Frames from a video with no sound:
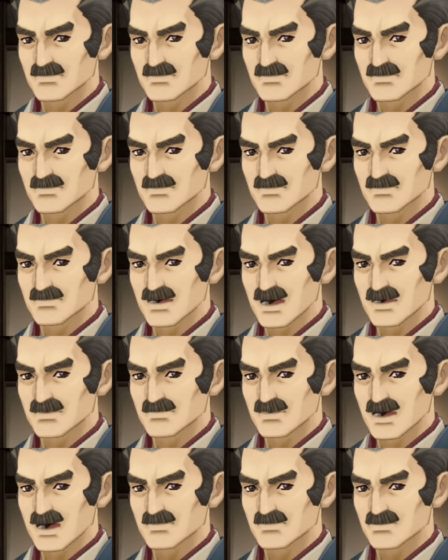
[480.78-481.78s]
However,
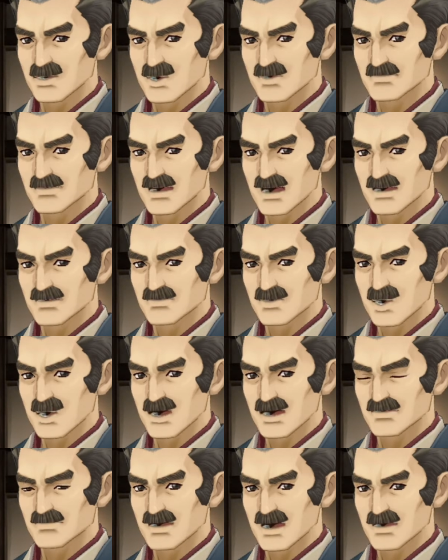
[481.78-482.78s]
if he should fail
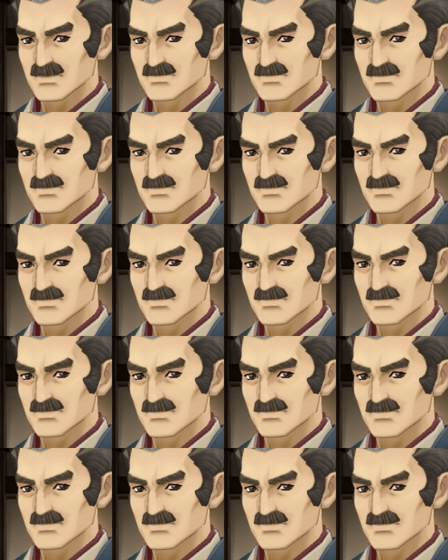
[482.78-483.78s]
to defend you in today's
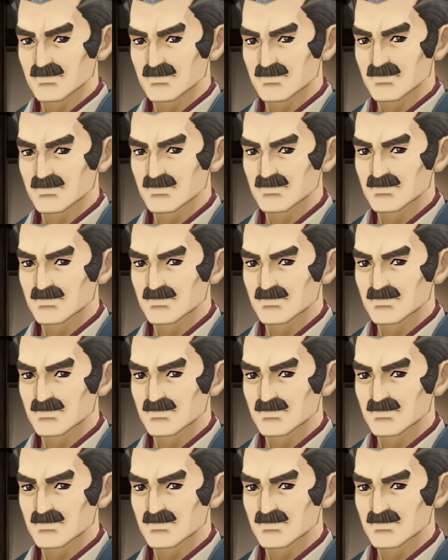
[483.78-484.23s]
trial,